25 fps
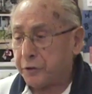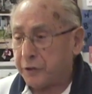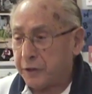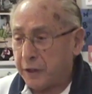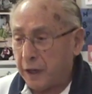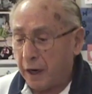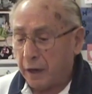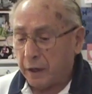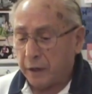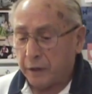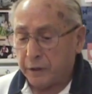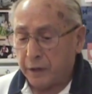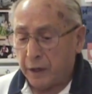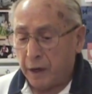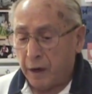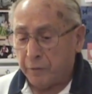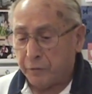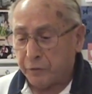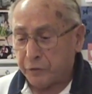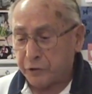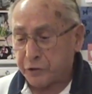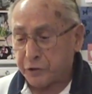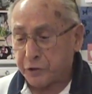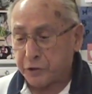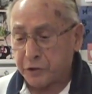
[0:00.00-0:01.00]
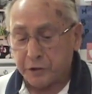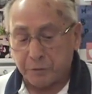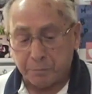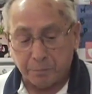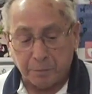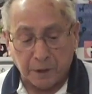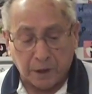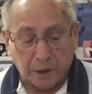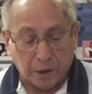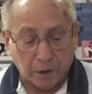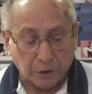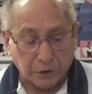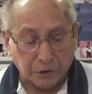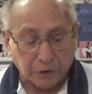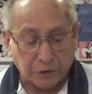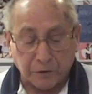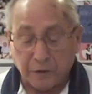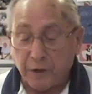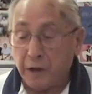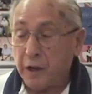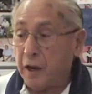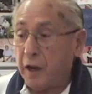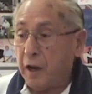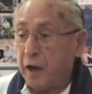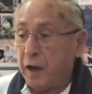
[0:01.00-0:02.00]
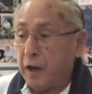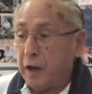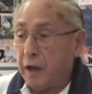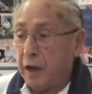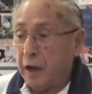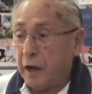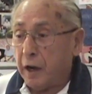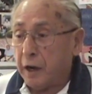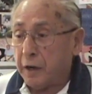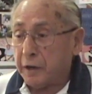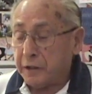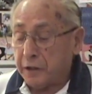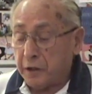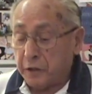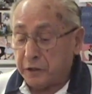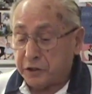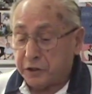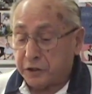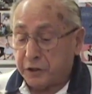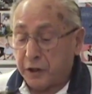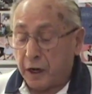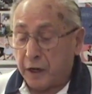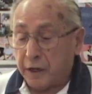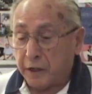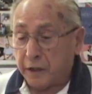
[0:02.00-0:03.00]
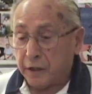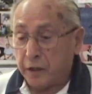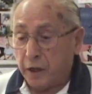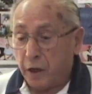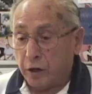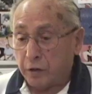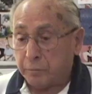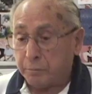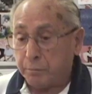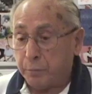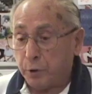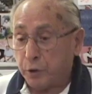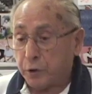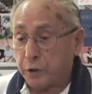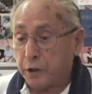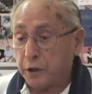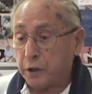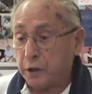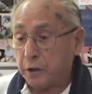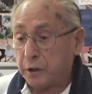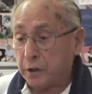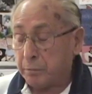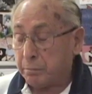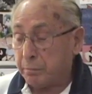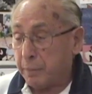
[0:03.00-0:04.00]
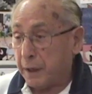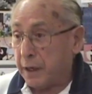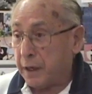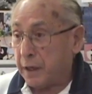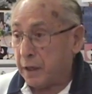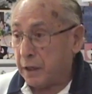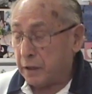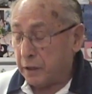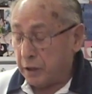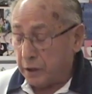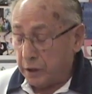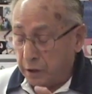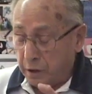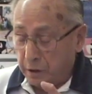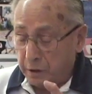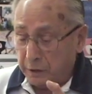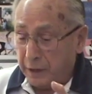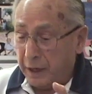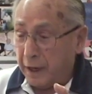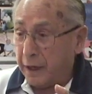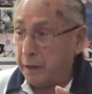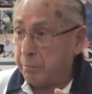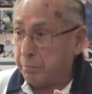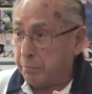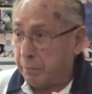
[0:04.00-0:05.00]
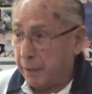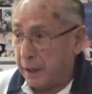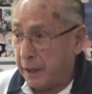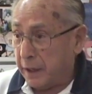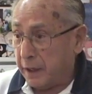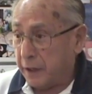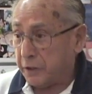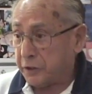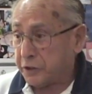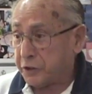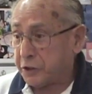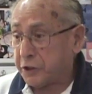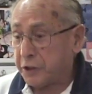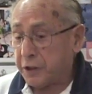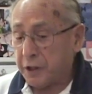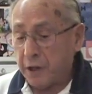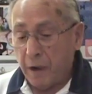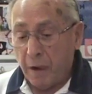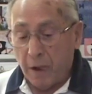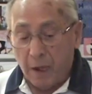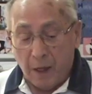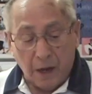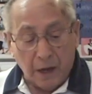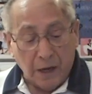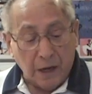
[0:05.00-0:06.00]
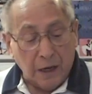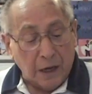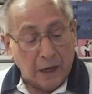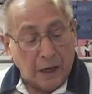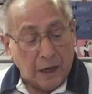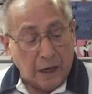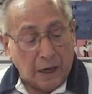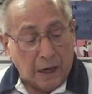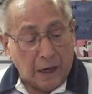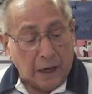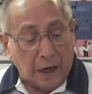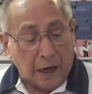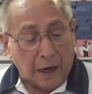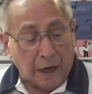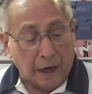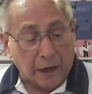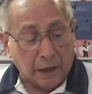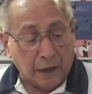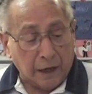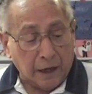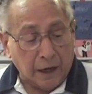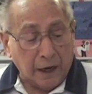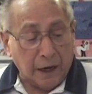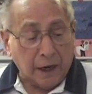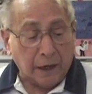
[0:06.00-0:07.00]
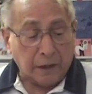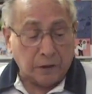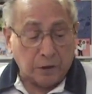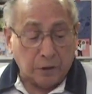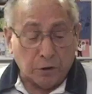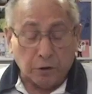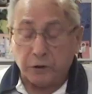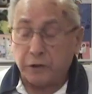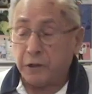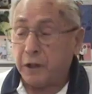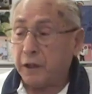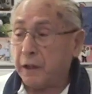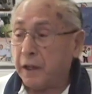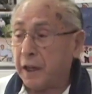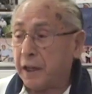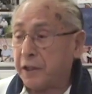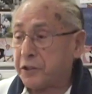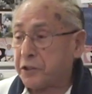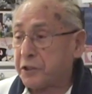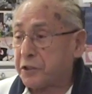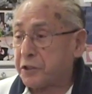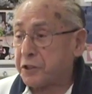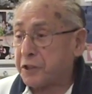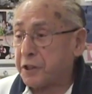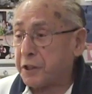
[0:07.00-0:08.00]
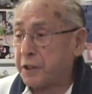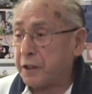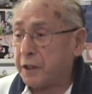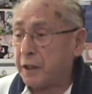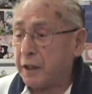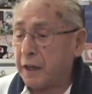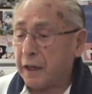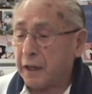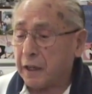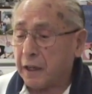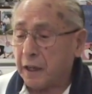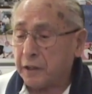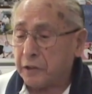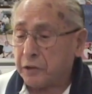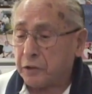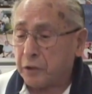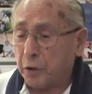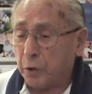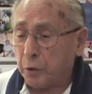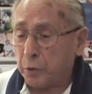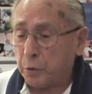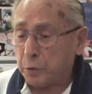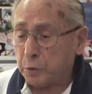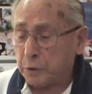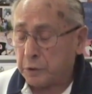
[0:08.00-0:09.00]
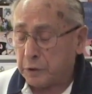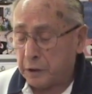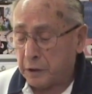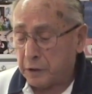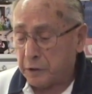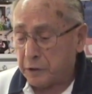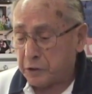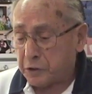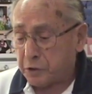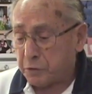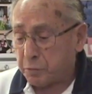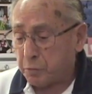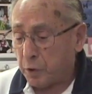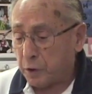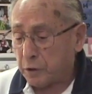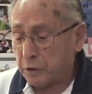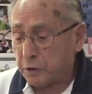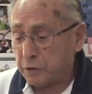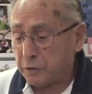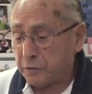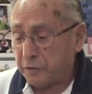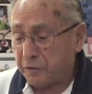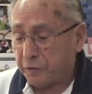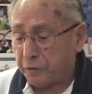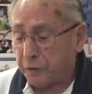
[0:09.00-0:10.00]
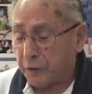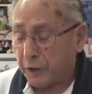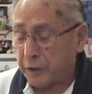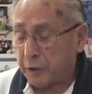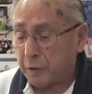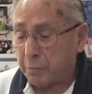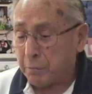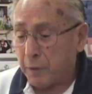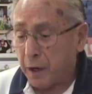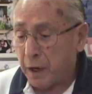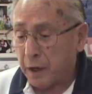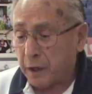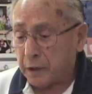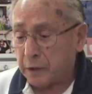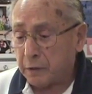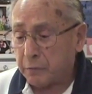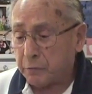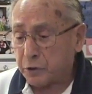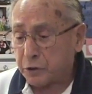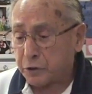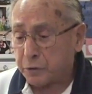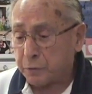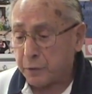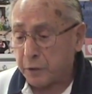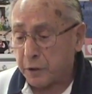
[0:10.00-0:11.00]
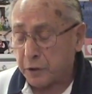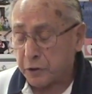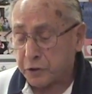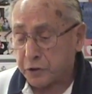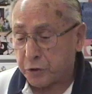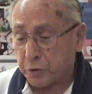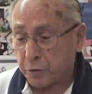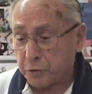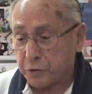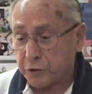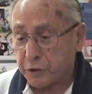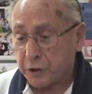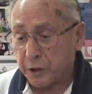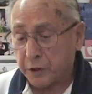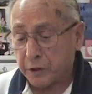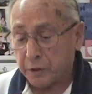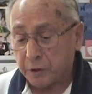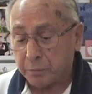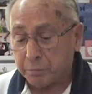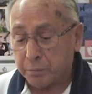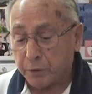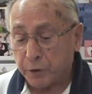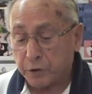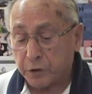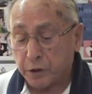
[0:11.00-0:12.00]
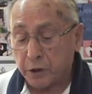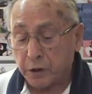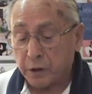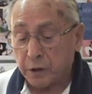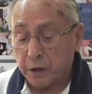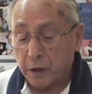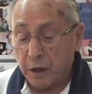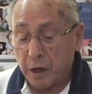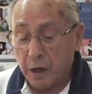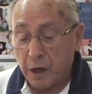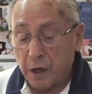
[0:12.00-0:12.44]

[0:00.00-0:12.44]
talent offices, because I started out booking the name bands, and I had good connections there. And I told this one friend of mine who was with Associated Booking,